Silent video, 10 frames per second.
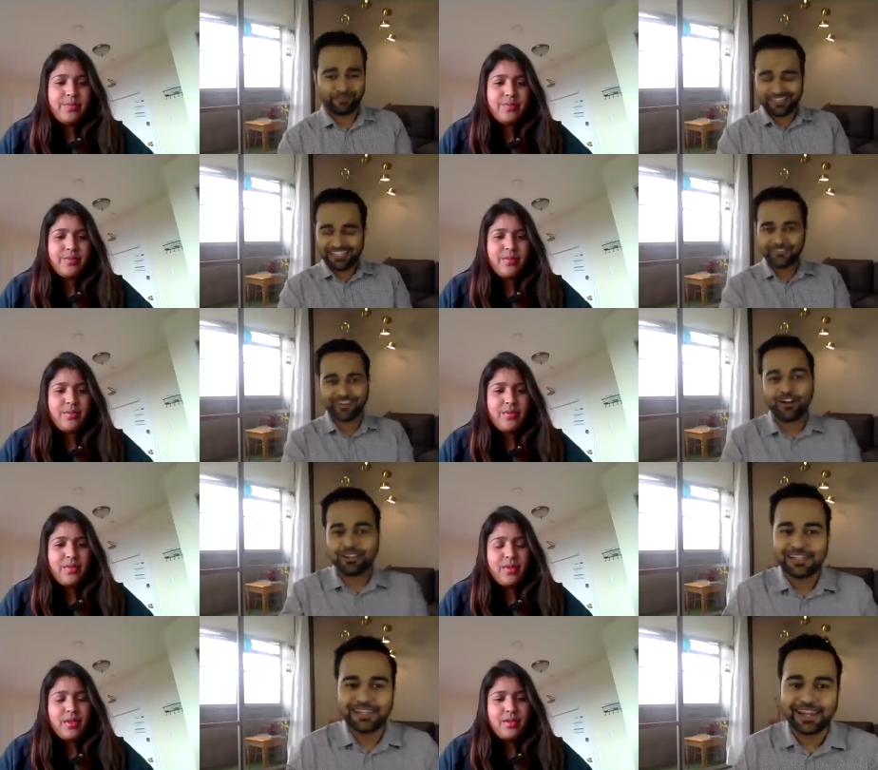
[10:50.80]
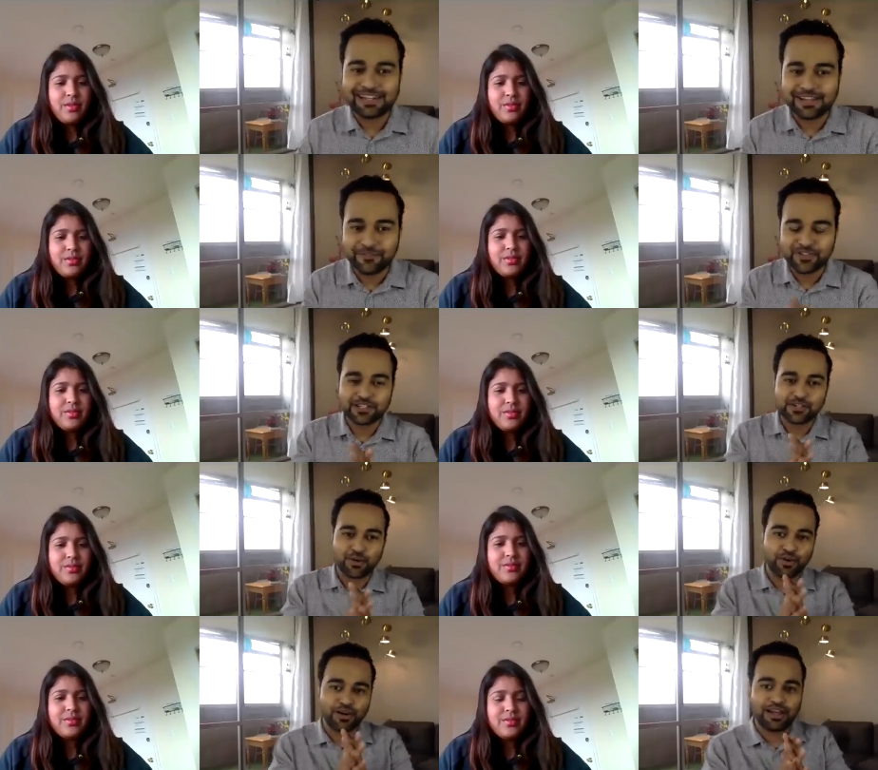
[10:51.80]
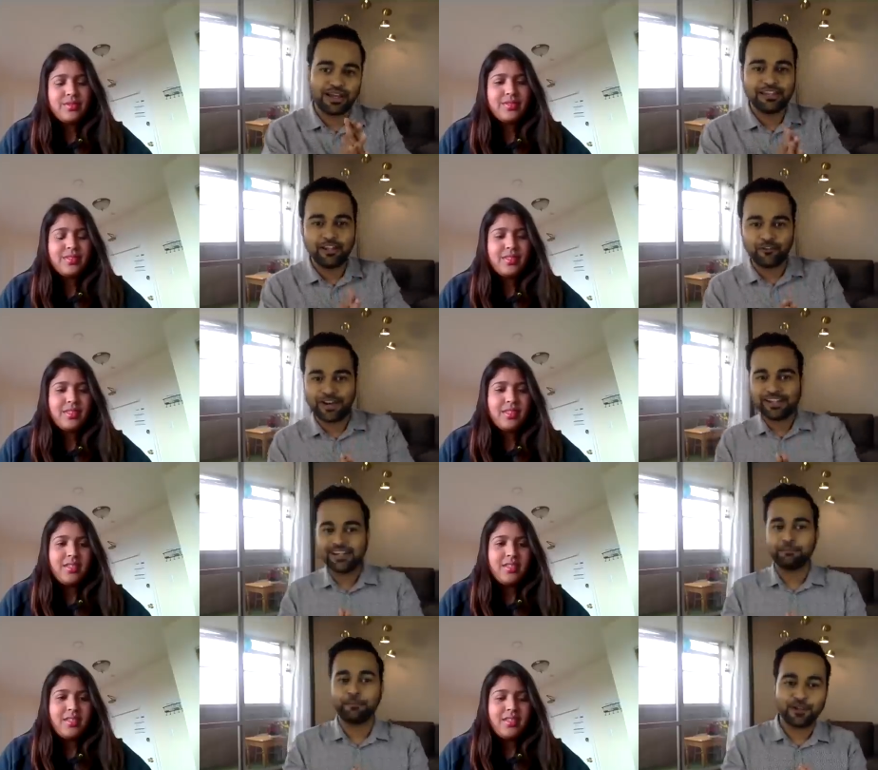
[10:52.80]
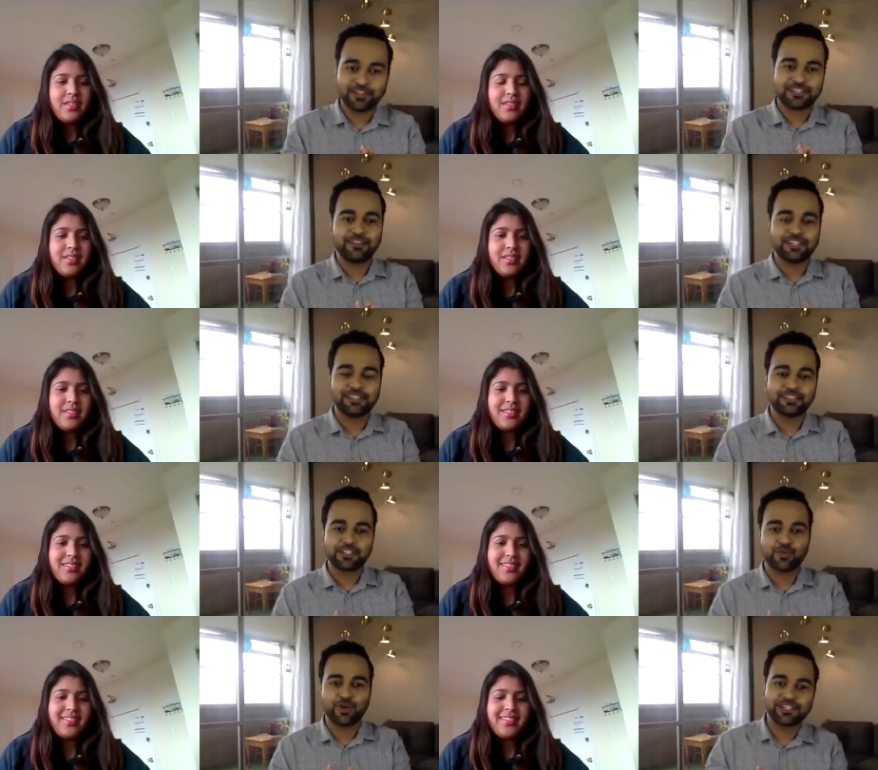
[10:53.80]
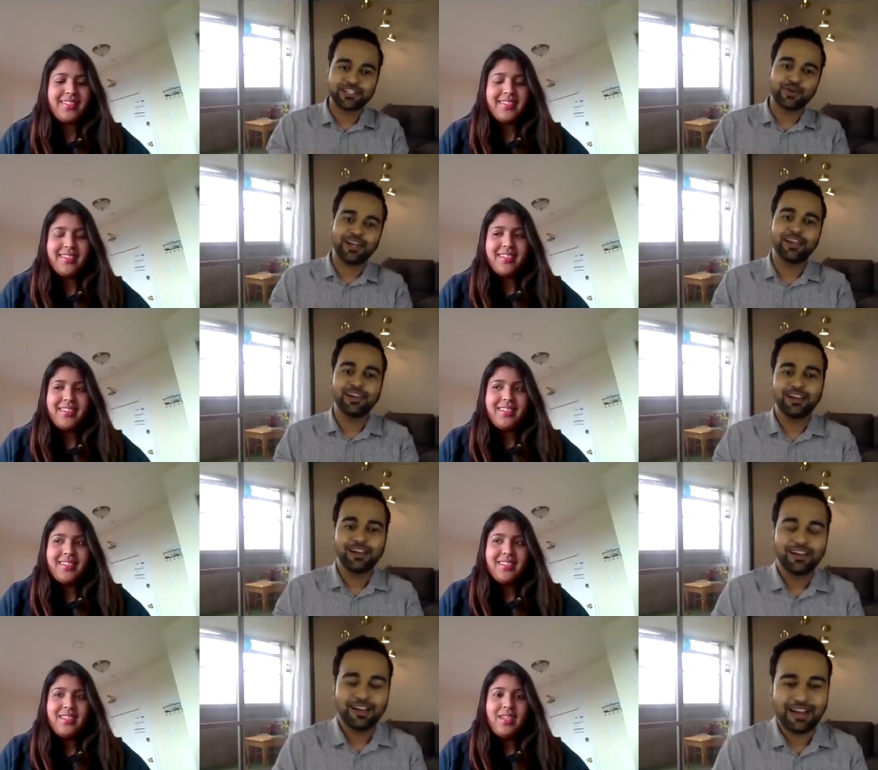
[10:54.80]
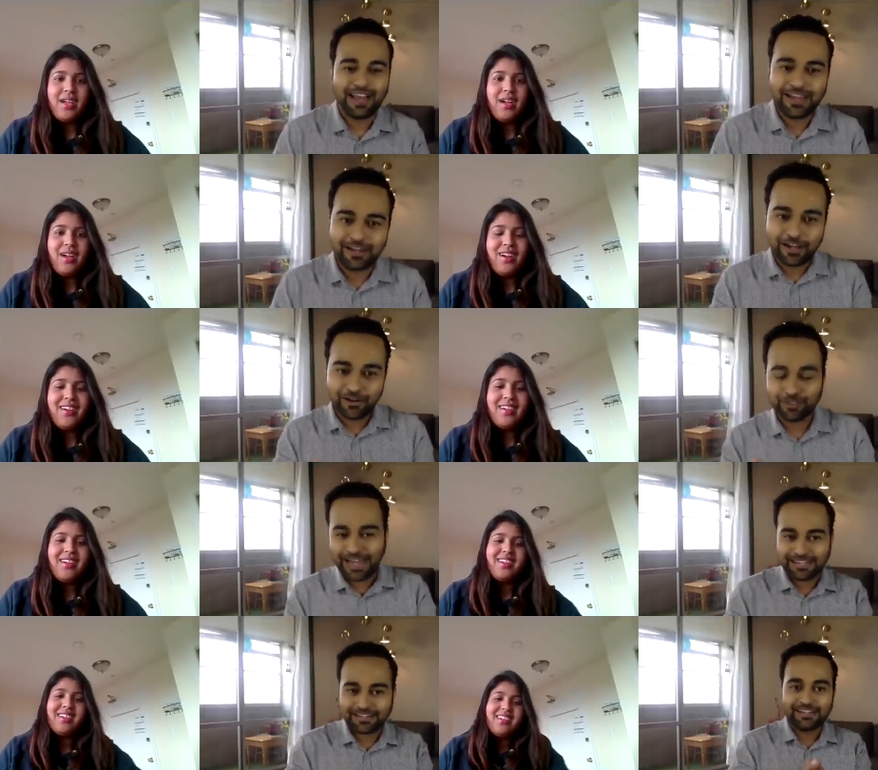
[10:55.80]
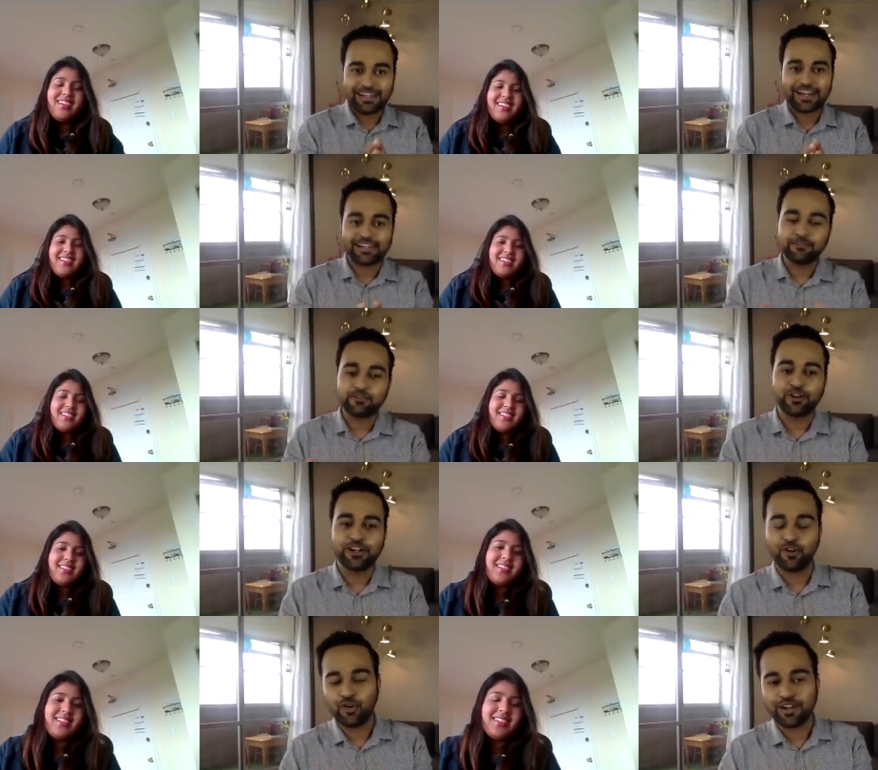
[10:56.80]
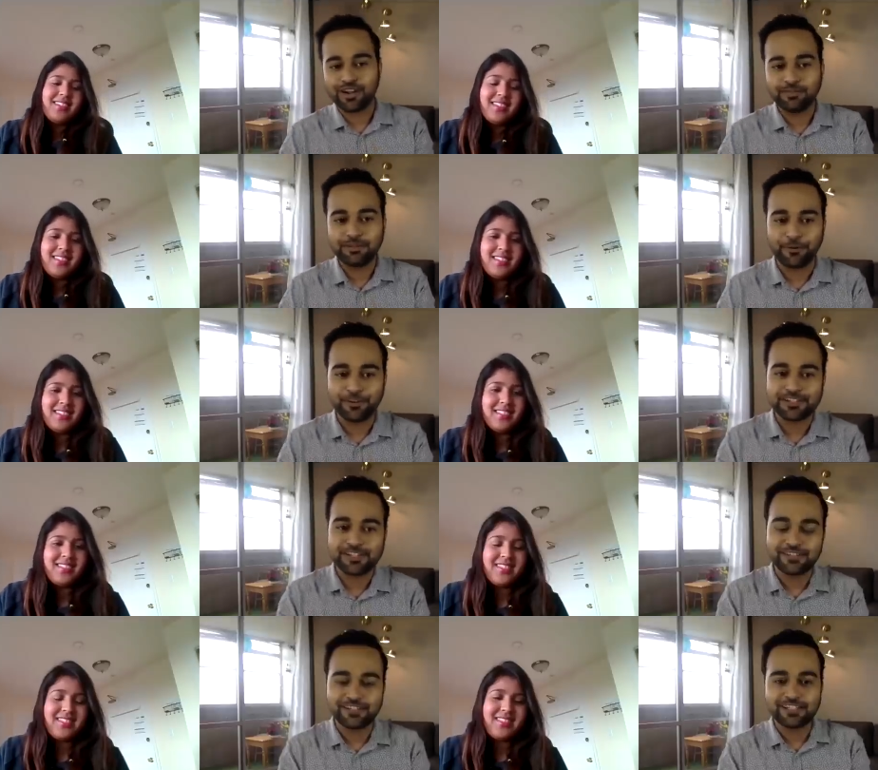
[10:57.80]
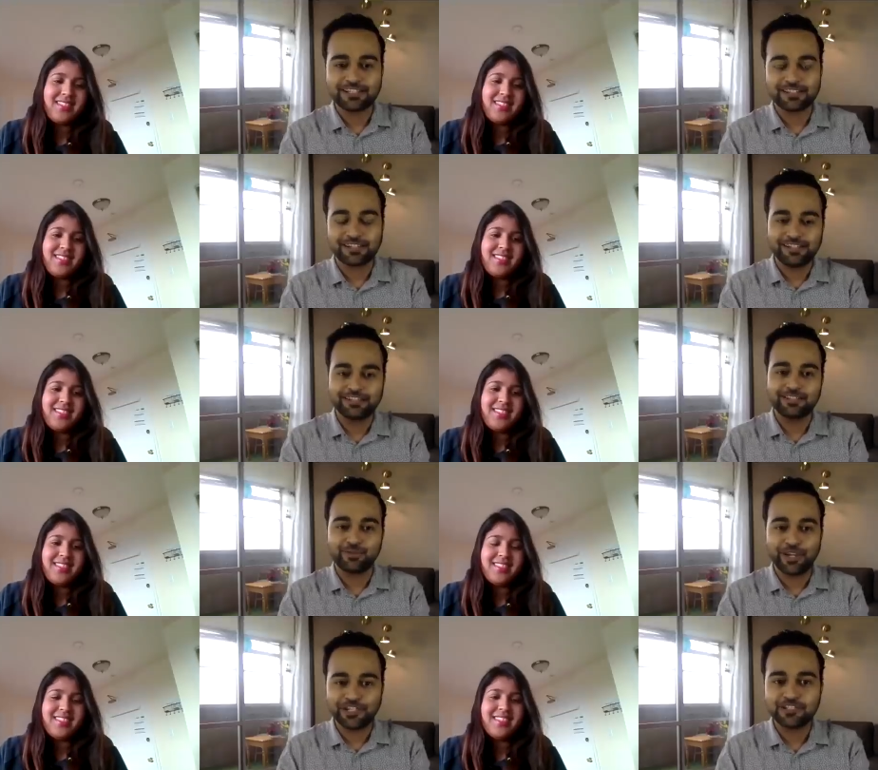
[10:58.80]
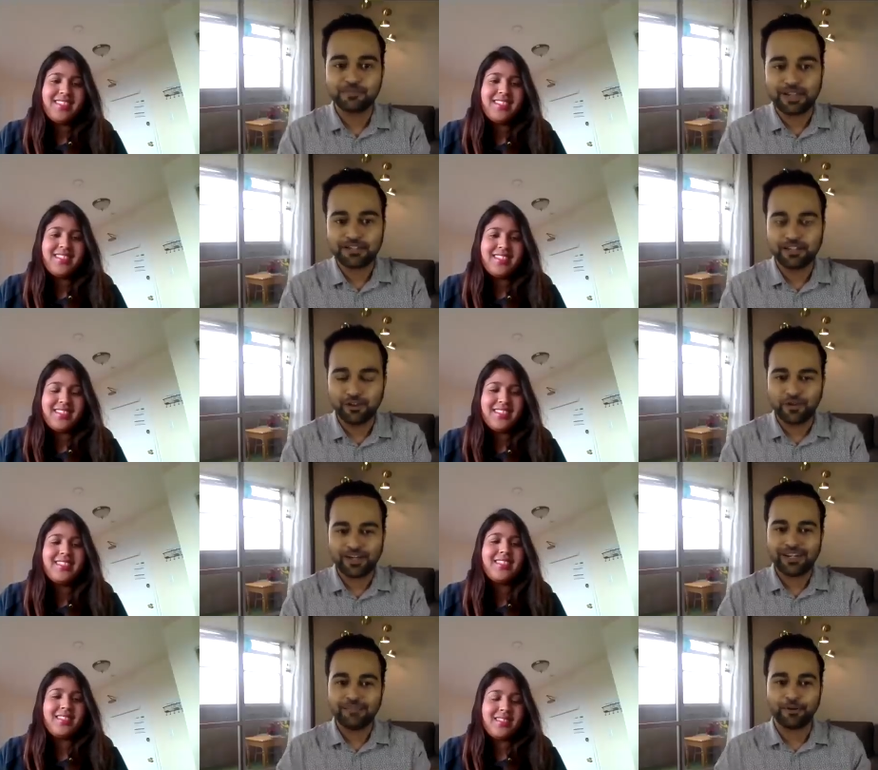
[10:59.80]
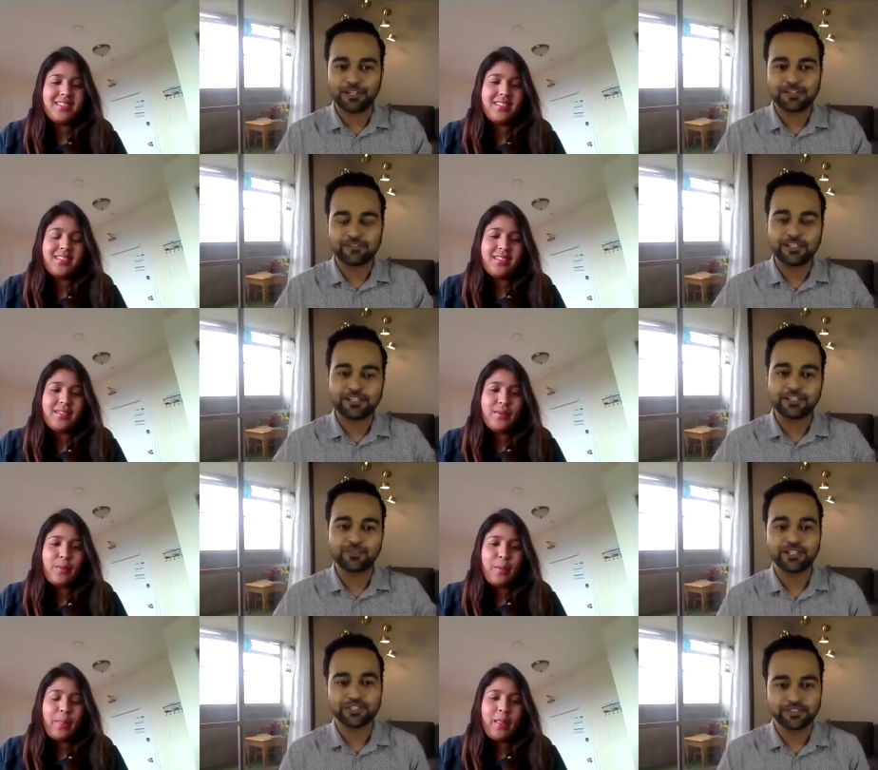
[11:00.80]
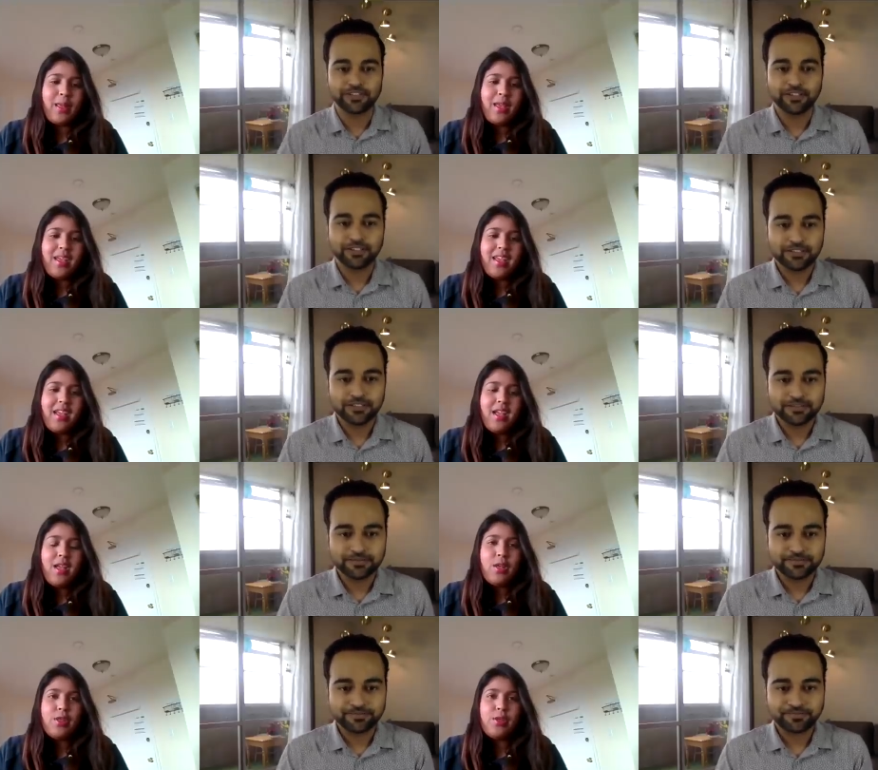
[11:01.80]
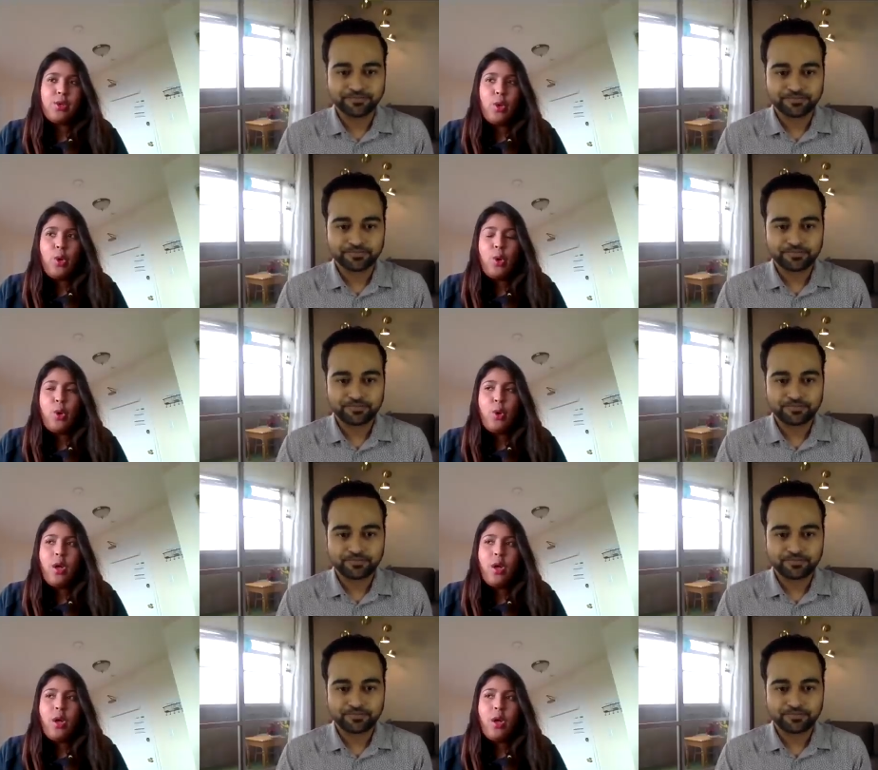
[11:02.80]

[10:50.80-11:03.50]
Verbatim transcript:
Speaker 1: these were all the negatives. So uh, did you find any positives in this situation as well? Uh, I, I know that the negatives would overcome the positives of this in these situations, but did you find any positives in this situation?
Speaker 2: So